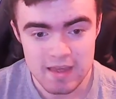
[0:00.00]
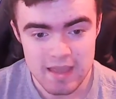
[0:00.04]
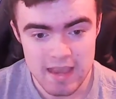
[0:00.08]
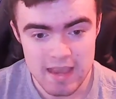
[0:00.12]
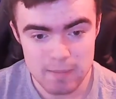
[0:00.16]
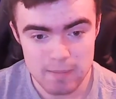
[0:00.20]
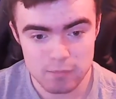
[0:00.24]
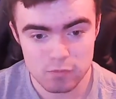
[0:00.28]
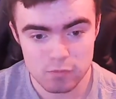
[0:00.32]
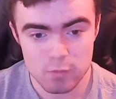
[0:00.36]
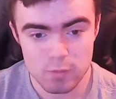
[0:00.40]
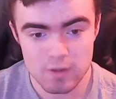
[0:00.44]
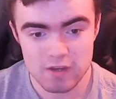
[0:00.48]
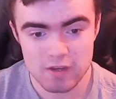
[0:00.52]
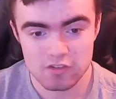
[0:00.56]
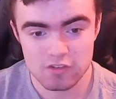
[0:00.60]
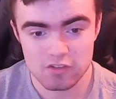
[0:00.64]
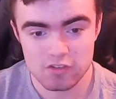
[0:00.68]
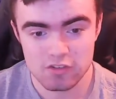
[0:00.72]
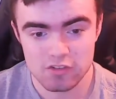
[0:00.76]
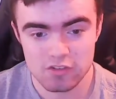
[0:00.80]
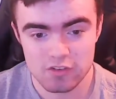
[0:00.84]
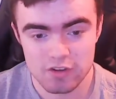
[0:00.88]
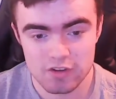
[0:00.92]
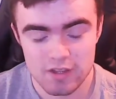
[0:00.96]

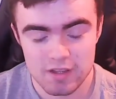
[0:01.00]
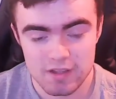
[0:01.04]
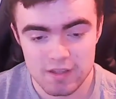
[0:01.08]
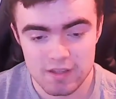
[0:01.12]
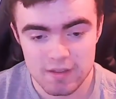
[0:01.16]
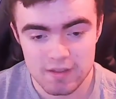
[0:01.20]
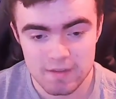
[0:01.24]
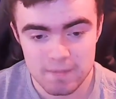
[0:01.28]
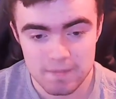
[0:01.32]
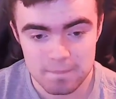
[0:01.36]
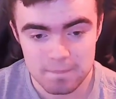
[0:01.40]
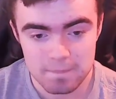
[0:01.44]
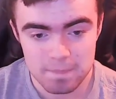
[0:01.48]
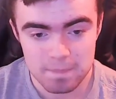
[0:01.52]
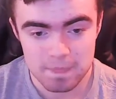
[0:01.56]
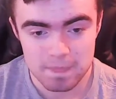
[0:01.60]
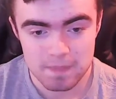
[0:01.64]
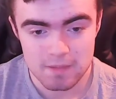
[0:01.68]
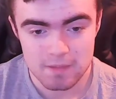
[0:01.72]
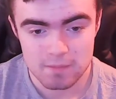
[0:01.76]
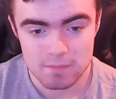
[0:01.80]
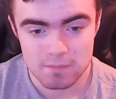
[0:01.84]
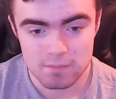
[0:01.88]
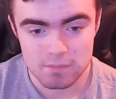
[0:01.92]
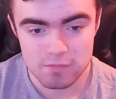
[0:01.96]
Ipswich,
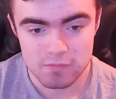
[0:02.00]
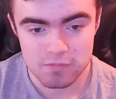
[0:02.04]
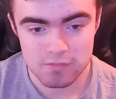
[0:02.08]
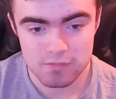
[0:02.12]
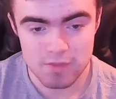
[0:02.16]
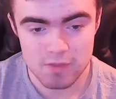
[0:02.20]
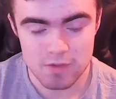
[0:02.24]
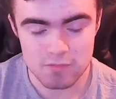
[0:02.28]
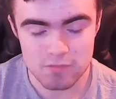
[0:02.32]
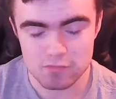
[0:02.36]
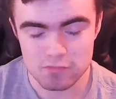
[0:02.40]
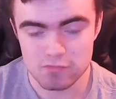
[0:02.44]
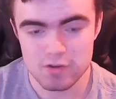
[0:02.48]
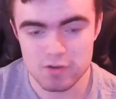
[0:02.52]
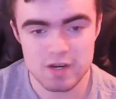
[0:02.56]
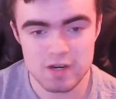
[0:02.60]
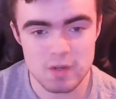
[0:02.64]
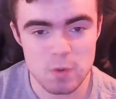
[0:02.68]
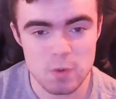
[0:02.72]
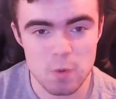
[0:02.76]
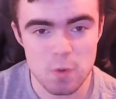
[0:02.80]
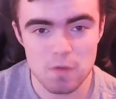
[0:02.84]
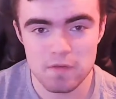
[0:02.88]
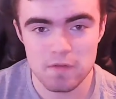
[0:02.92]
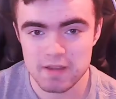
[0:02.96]
not really
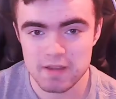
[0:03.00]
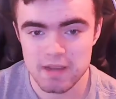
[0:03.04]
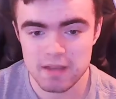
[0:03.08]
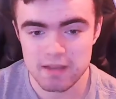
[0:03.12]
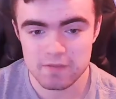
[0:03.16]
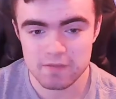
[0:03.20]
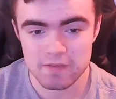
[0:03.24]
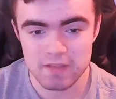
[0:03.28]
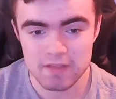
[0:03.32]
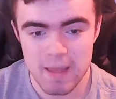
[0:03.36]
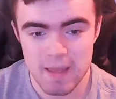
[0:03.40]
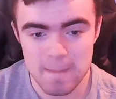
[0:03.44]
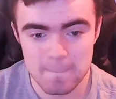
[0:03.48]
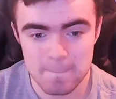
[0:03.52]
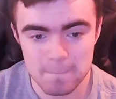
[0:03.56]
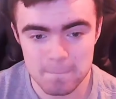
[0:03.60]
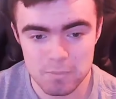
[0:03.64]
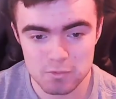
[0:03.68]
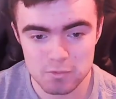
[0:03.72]
over for them,